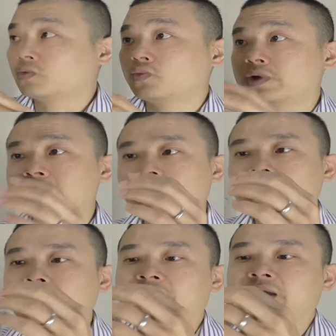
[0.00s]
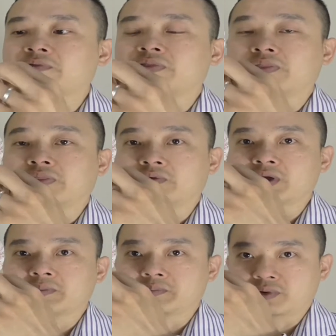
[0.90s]
we know we have
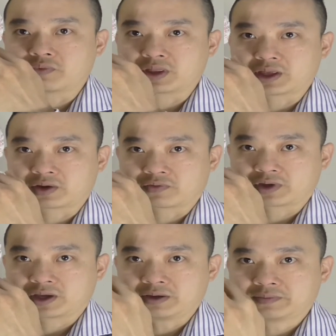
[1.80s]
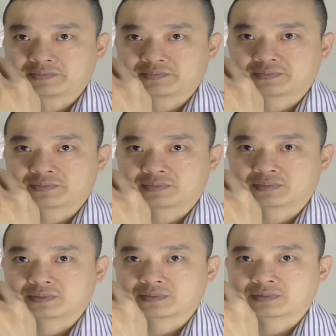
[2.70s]
3 meridian over here,
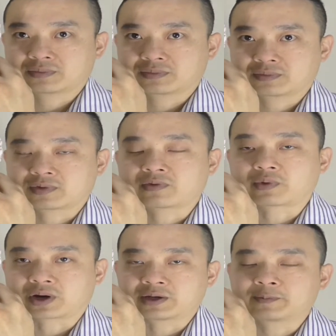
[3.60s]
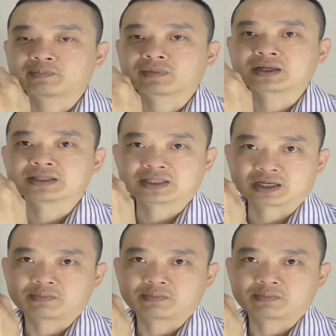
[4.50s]
right? 6